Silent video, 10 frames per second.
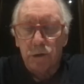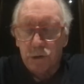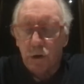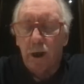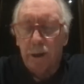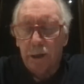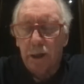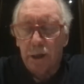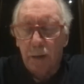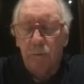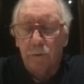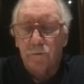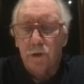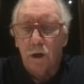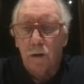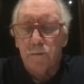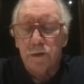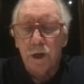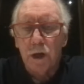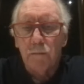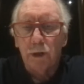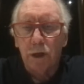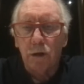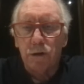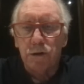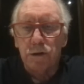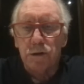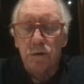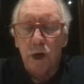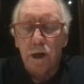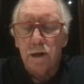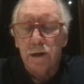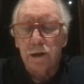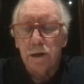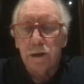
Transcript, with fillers: striking a couple of times because Australia,